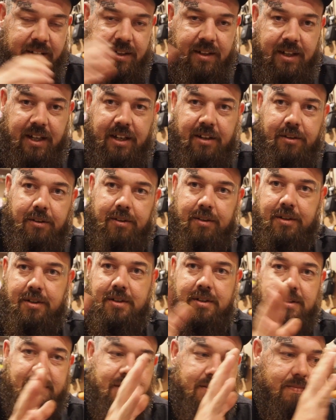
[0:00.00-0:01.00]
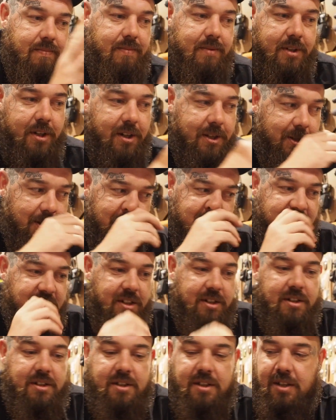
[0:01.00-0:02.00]
And you can just tie those
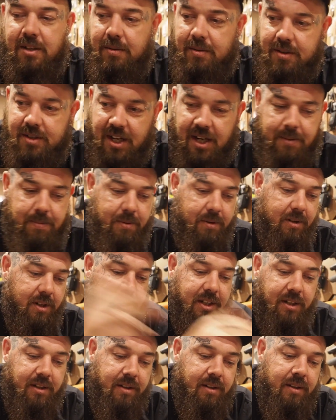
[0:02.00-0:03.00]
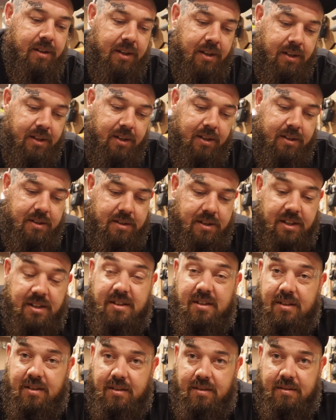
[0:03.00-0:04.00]
sections in and taper a leader. So that's
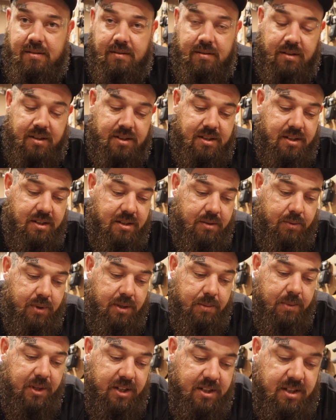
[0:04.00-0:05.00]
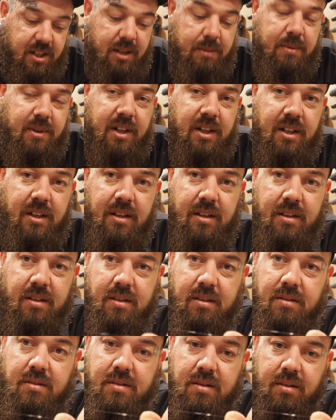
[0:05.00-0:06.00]
a nice easy way to make a tapered leader
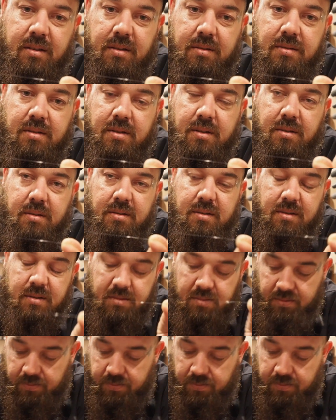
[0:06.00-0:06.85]
using those knots.